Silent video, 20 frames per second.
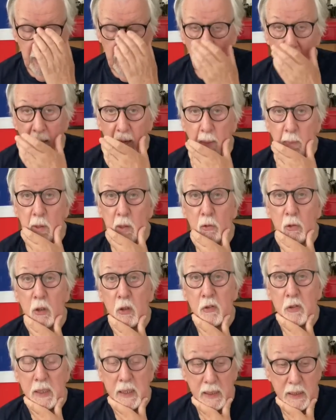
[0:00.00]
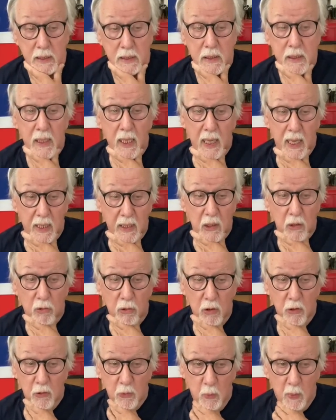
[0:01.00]
across England and
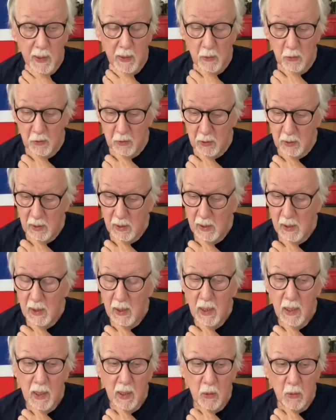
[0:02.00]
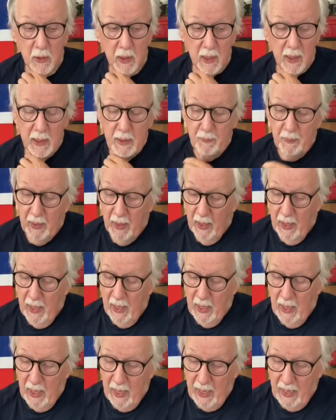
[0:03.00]
across Wales. Okay?
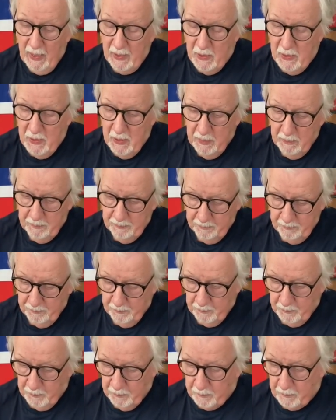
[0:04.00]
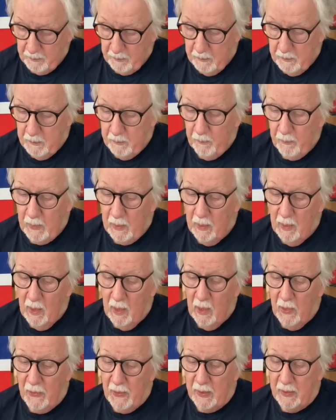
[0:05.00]
And
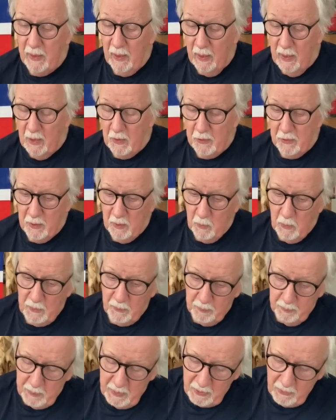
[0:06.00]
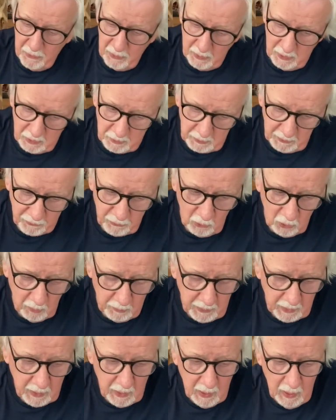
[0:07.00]
I think the last time, we've been through this before,
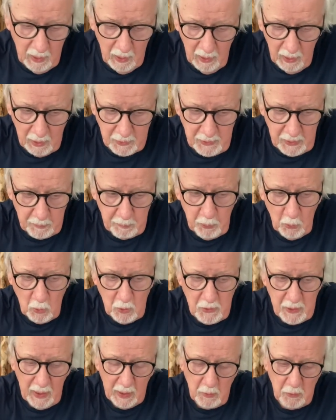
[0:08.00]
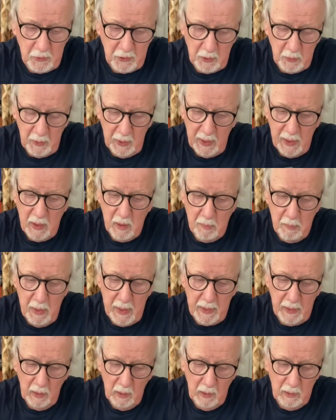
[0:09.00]
but I did point out to you that in the
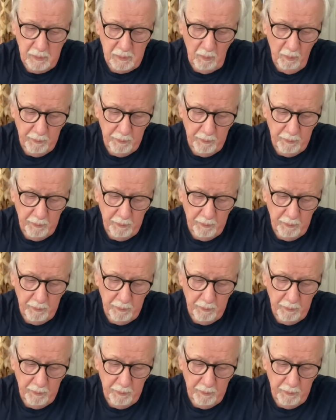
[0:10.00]
middle,